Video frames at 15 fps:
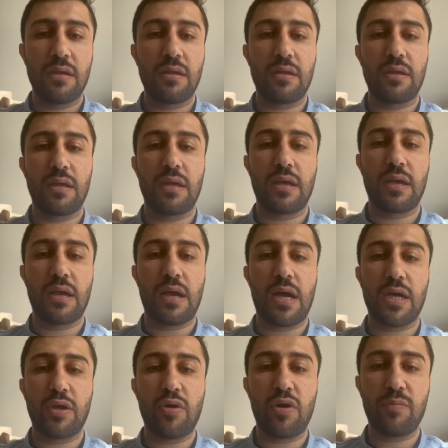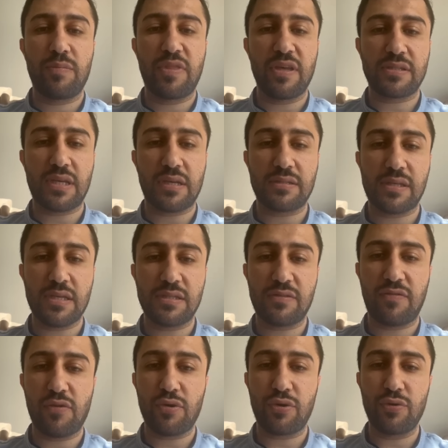Uh, I hope the success
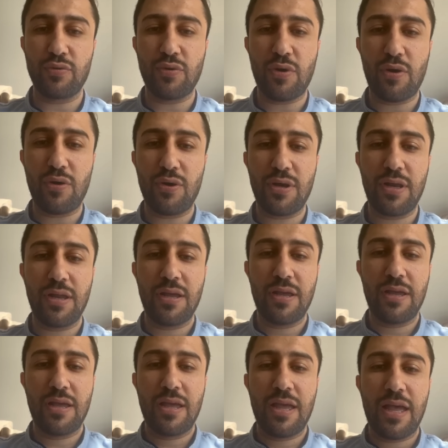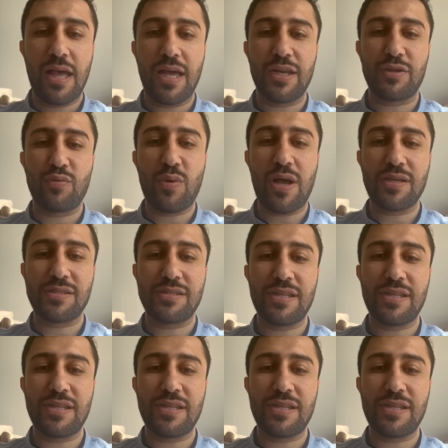for you all and it was